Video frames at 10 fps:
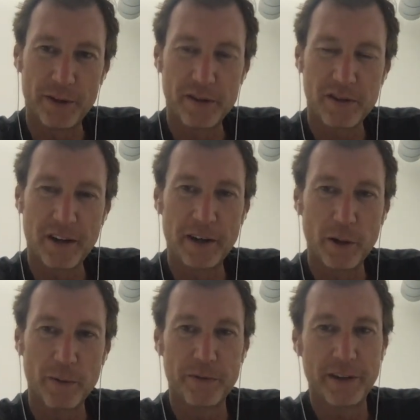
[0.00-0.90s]
this
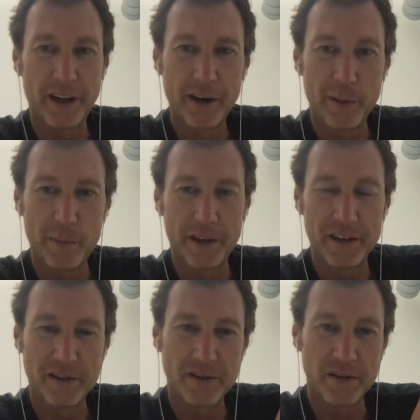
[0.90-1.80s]
study over here
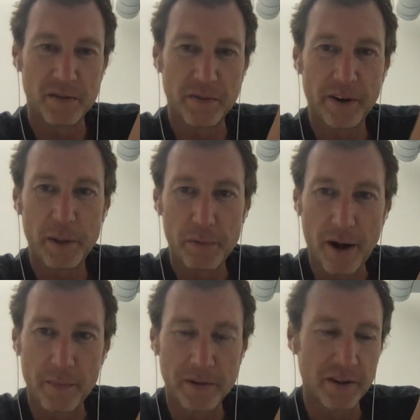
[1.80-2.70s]
because this is very
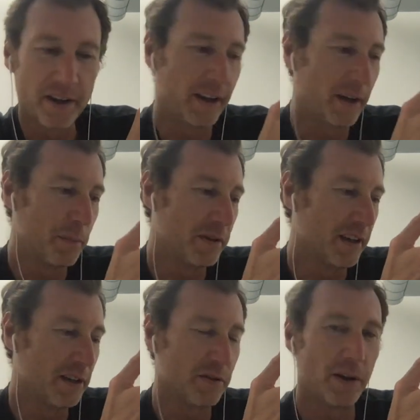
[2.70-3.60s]
promising, could
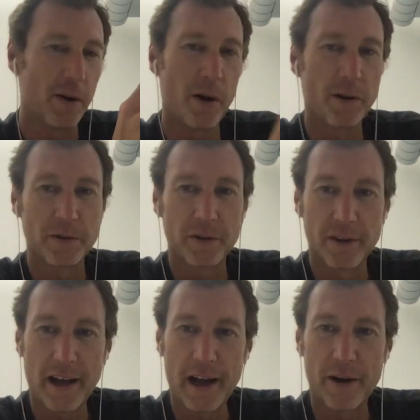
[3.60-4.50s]
potentially
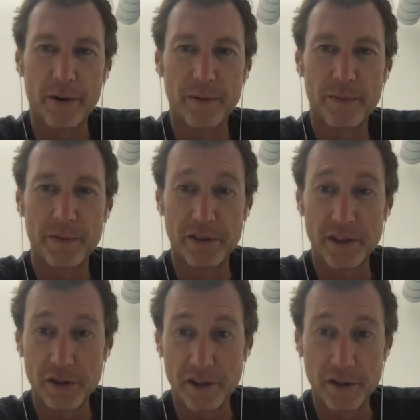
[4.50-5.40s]
alter how
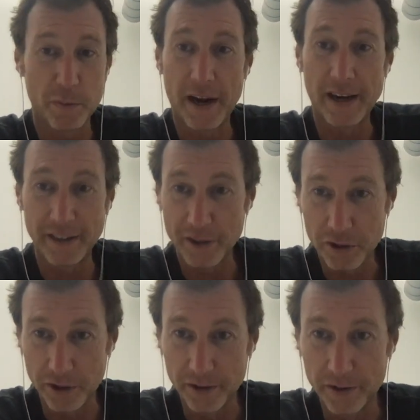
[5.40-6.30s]
physicians
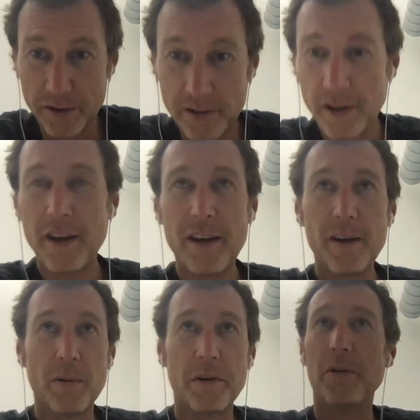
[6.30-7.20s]
practitioners."
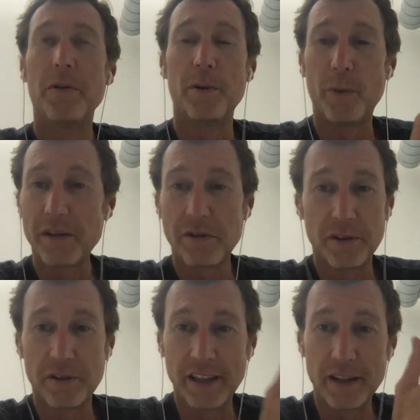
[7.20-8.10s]
whether they're
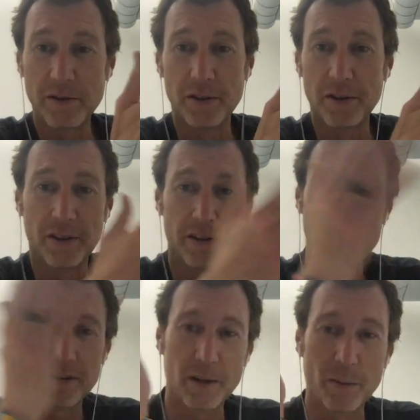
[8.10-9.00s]
Western, Eastern,
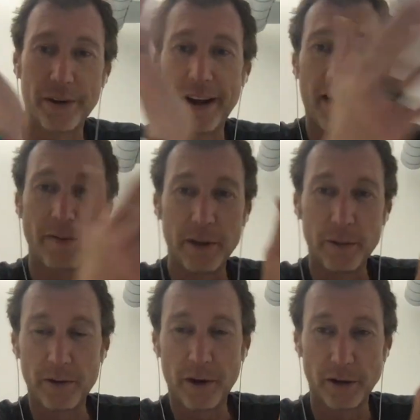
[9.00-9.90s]
holistic, what have
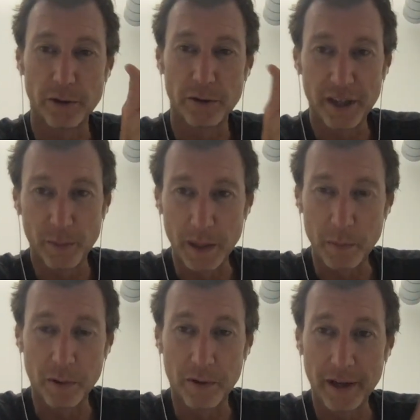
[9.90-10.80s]
you, are treating
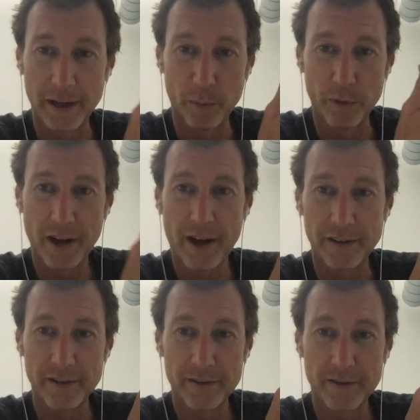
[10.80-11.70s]
people, and we're
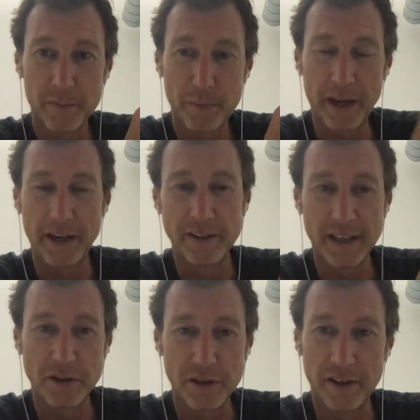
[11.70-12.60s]
not paying
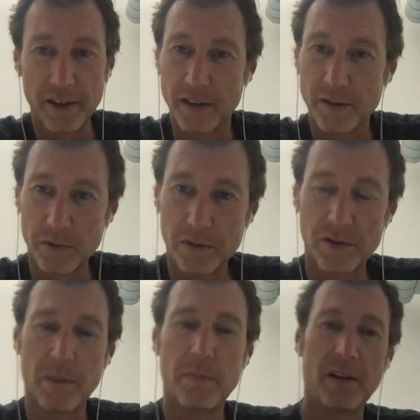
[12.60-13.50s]
attention to this. Was
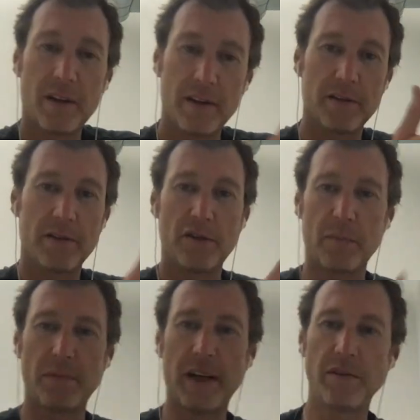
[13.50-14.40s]
there something that
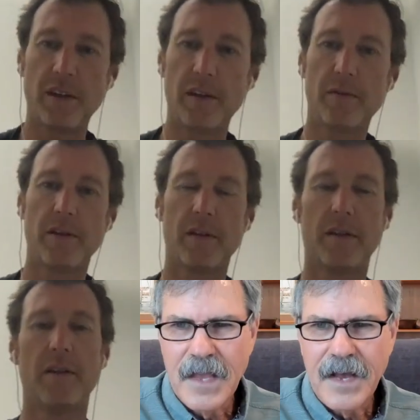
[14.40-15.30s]
jumped out to you?
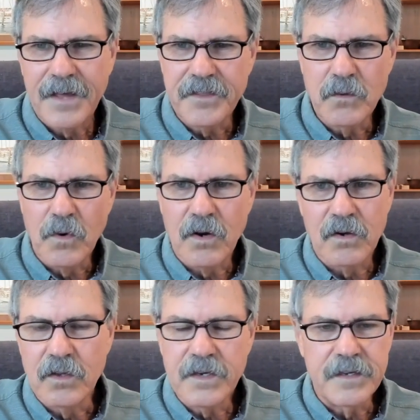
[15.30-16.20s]
I think we're
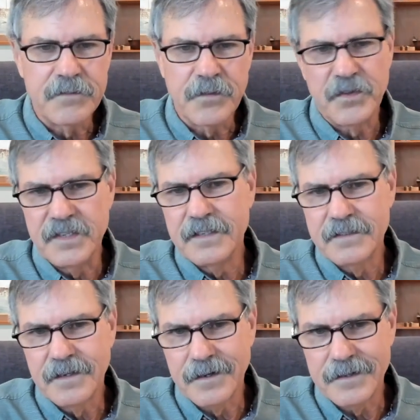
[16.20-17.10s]
all looking for the
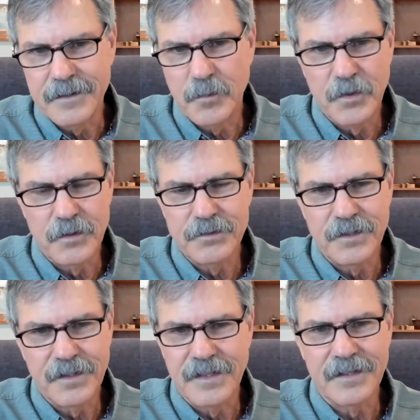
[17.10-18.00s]
study that proves
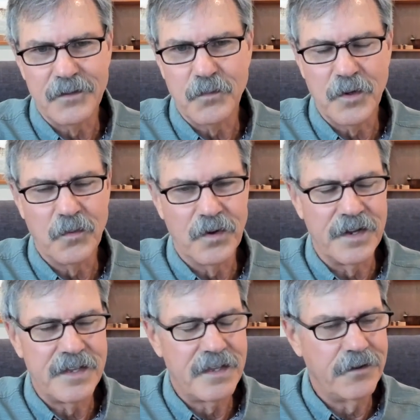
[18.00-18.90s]
the thing that we want
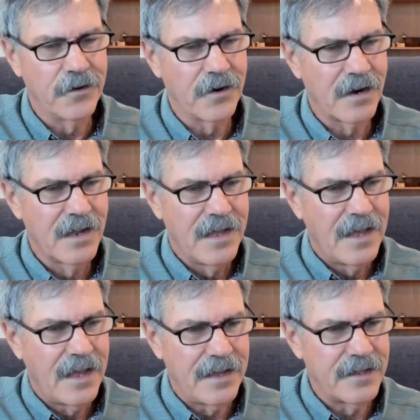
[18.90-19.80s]
to hear,
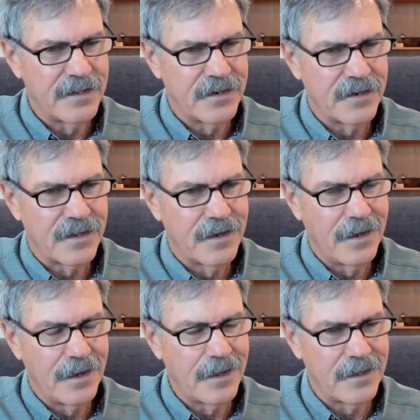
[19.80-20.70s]
and
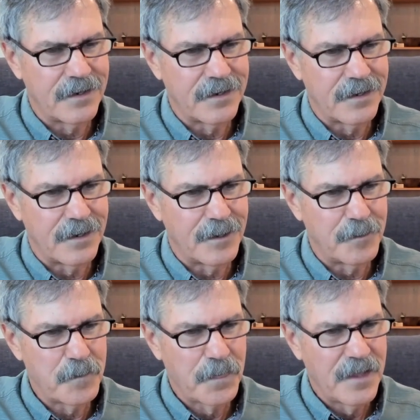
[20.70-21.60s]
and uh,
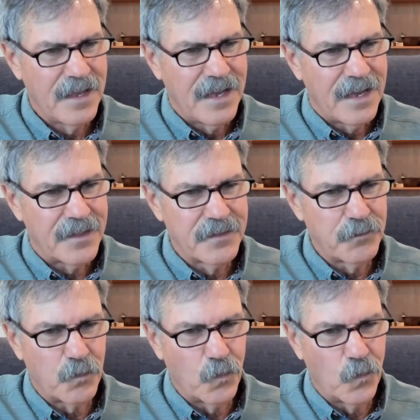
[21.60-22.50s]

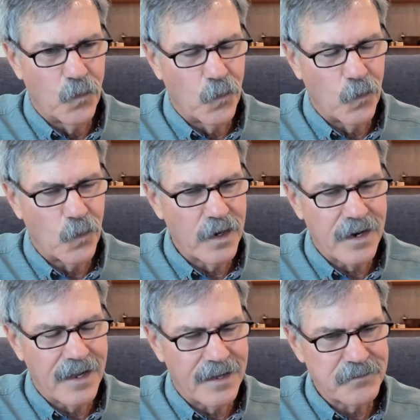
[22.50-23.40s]
what I
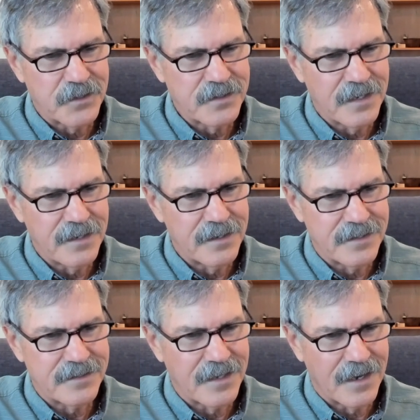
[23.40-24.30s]
have to say
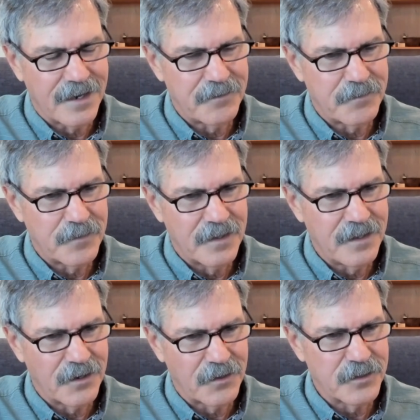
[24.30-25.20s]
is I've
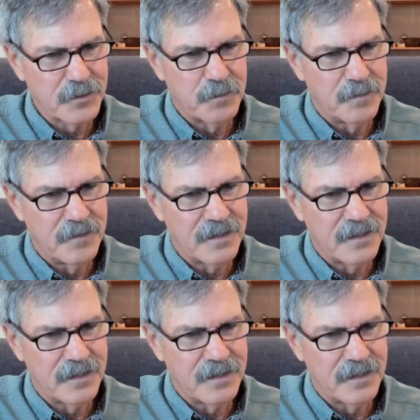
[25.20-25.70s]
you know this